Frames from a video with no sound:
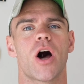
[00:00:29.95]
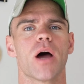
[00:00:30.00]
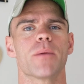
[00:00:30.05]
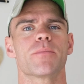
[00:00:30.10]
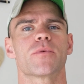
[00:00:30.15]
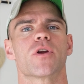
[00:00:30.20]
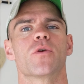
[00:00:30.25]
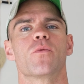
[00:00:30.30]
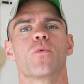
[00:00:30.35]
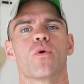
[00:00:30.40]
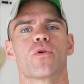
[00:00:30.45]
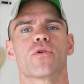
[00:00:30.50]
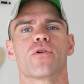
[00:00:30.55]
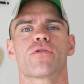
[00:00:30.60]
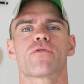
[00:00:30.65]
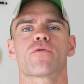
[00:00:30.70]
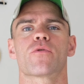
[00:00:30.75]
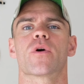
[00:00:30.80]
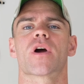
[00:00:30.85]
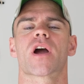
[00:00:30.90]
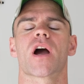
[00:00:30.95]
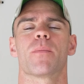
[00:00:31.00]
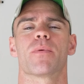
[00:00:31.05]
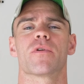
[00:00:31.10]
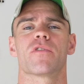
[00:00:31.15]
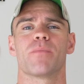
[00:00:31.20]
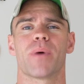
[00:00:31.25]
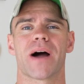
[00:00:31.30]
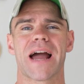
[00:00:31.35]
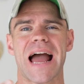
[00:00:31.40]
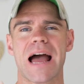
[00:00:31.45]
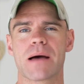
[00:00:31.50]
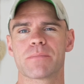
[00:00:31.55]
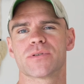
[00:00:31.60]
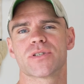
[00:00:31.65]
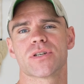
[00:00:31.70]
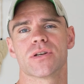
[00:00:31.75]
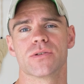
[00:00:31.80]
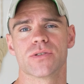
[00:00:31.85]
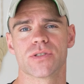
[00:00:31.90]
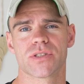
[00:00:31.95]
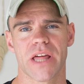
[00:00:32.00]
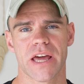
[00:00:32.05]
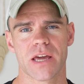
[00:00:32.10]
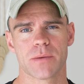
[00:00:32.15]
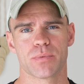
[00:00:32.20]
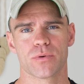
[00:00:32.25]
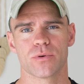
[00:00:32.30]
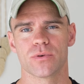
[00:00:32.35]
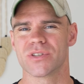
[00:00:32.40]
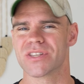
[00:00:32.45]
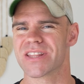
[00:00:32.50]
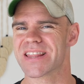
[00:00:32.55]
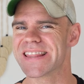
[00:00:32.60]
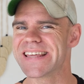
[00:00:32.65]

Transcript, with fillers: I'm gonna walk you through a couple of my absolute staples.